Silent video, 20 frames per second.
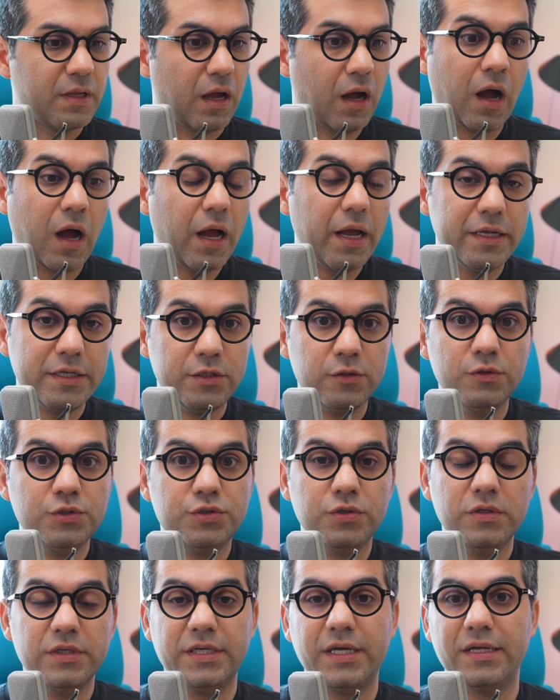I
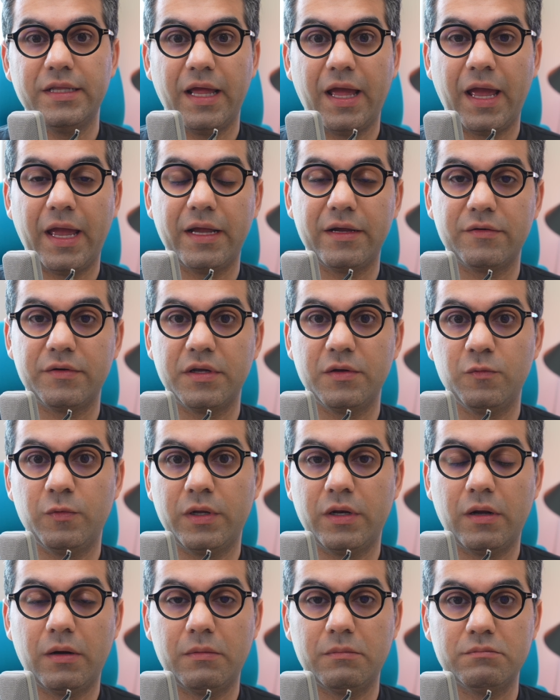usually get angry
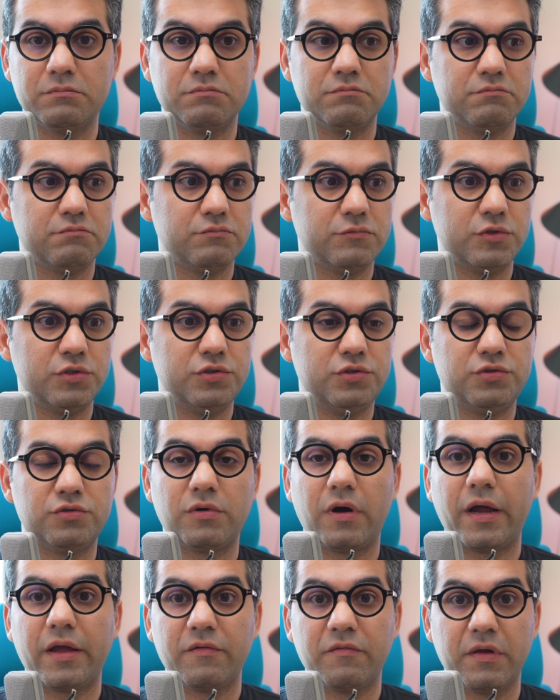when I'm
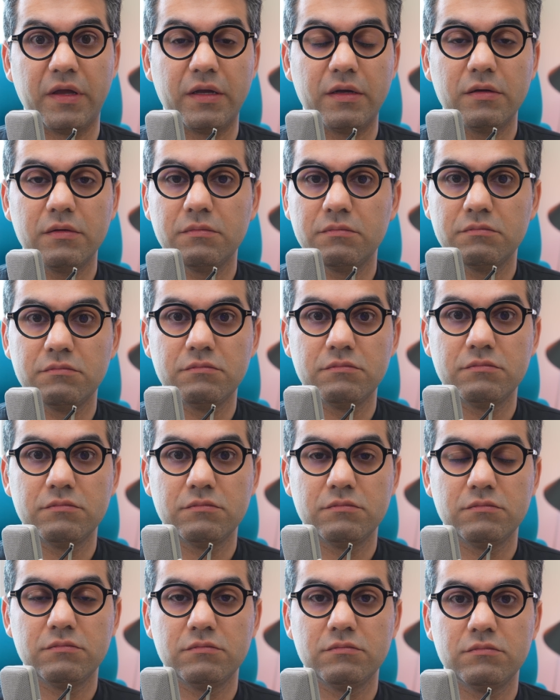driving.
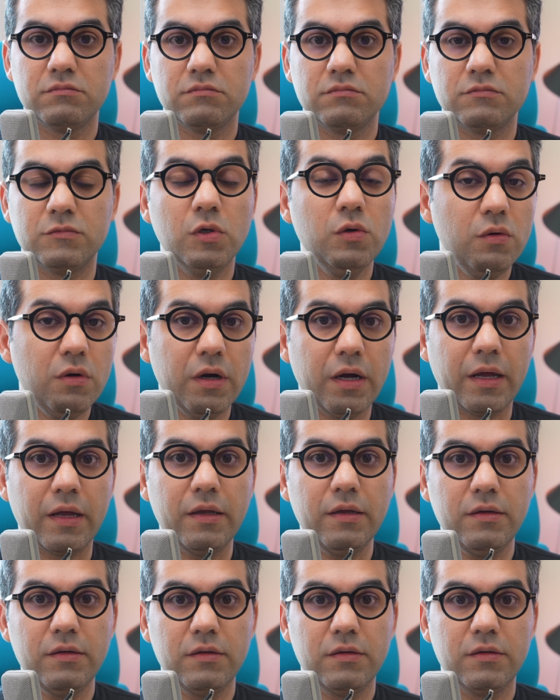
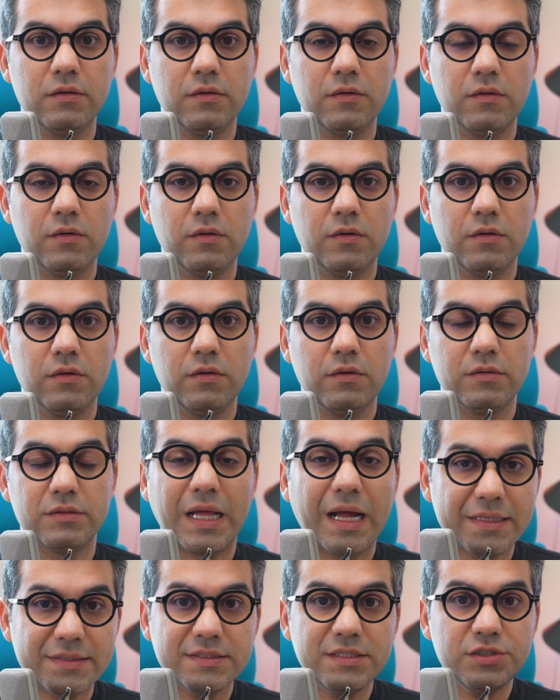Okay,
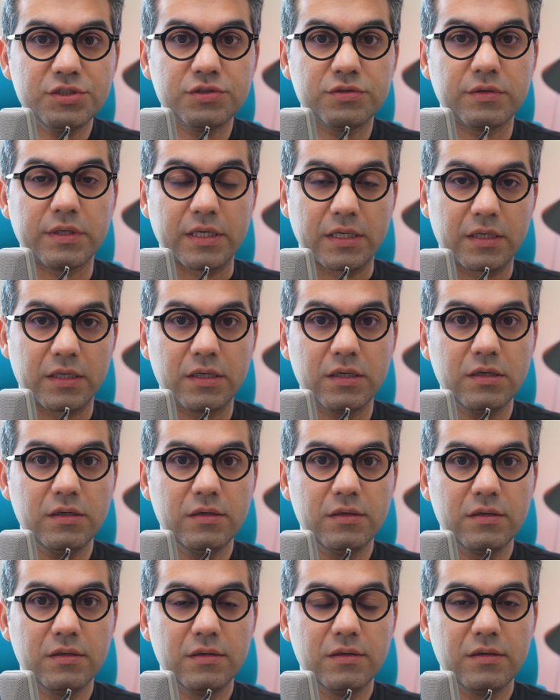that's a trigger.
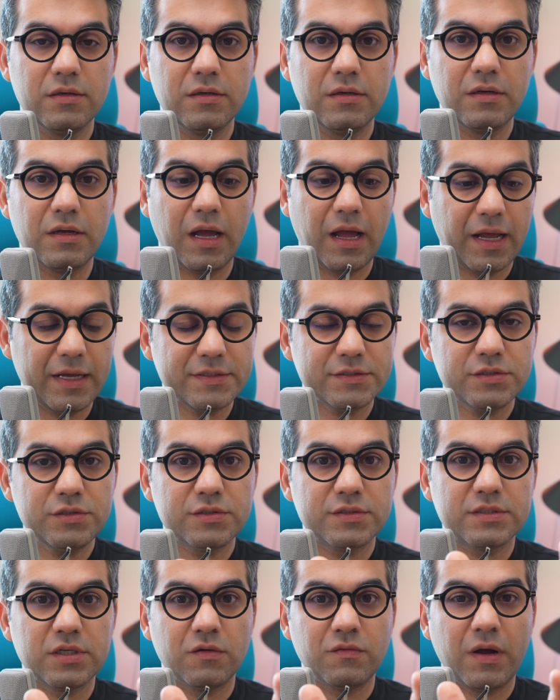Ask
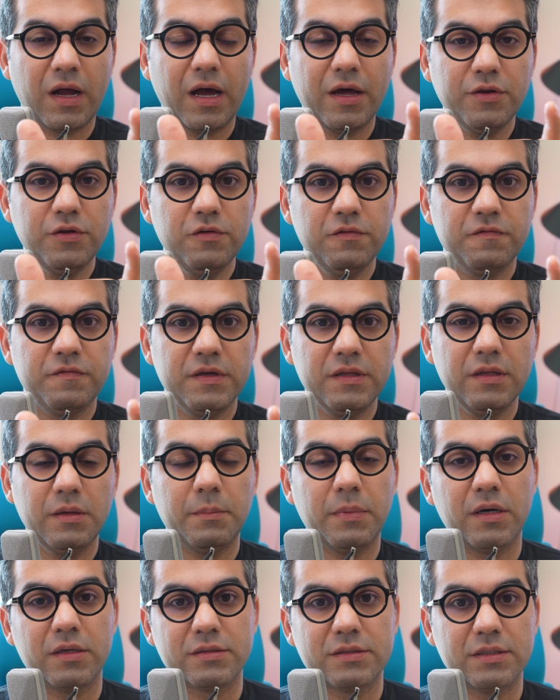yourself, how do you feel
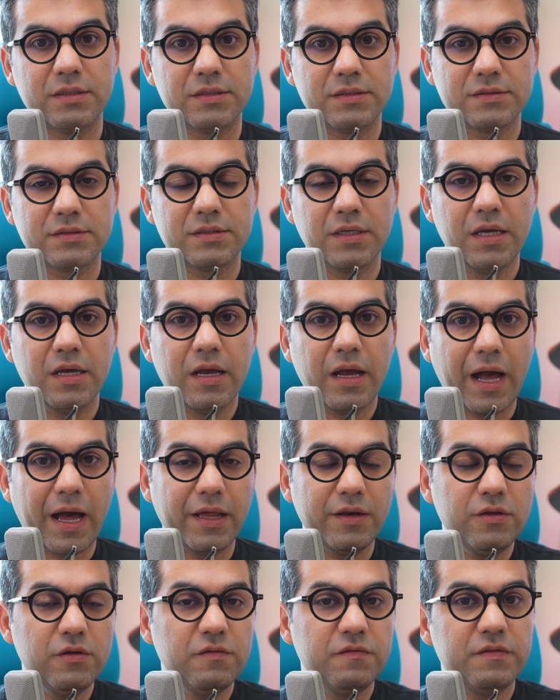about this?
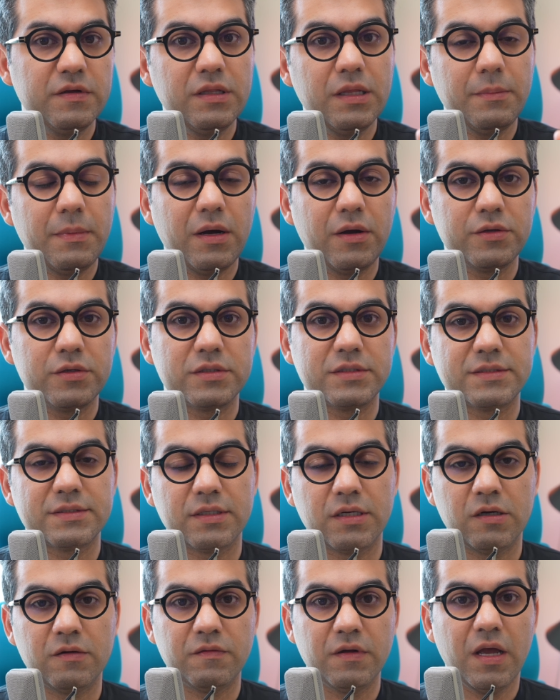How do you feel about
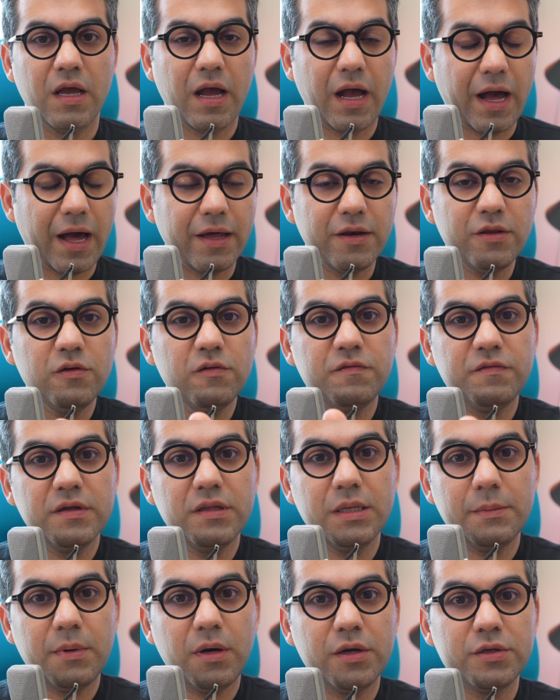yourself? How do you
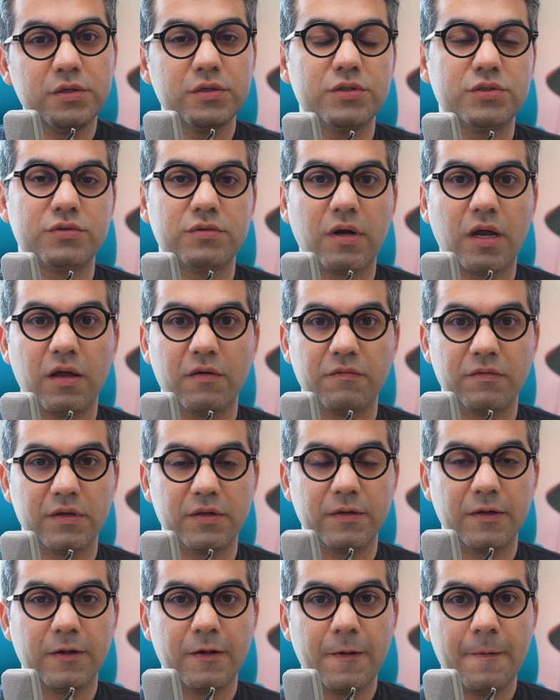feel about your
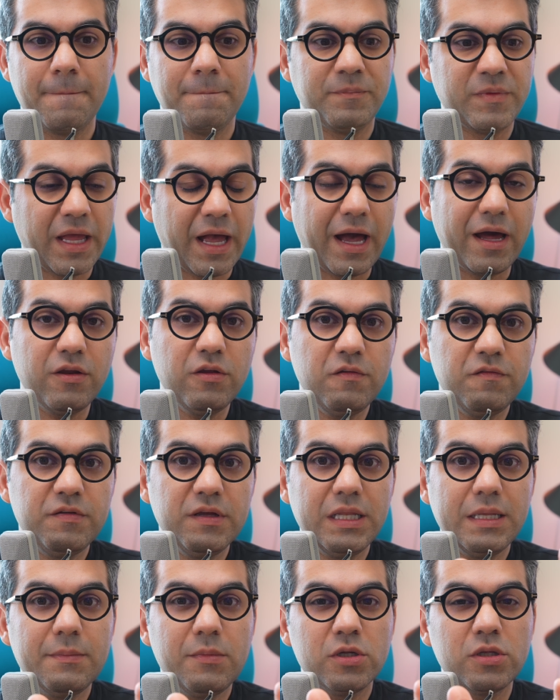driving? How do you
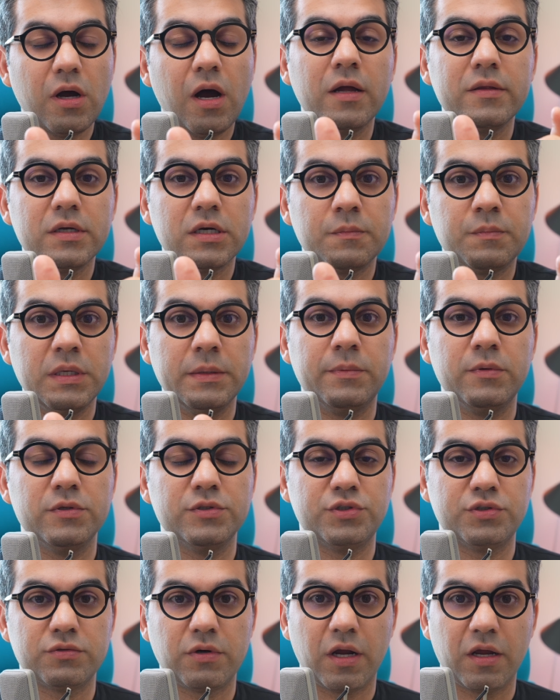feel about other people
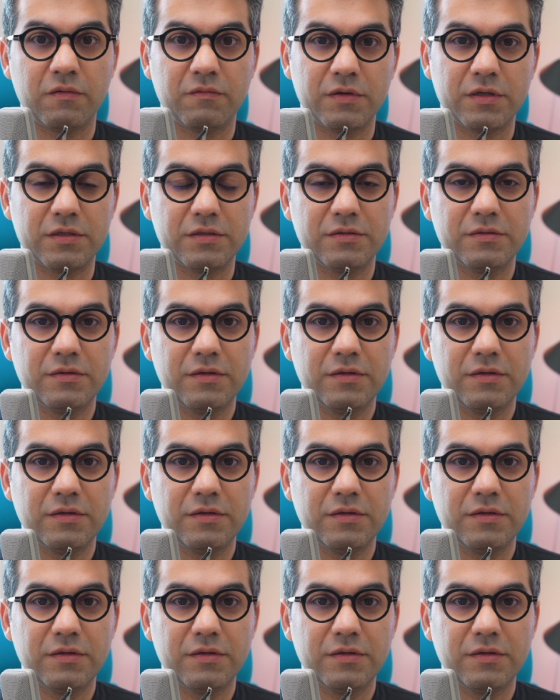driving?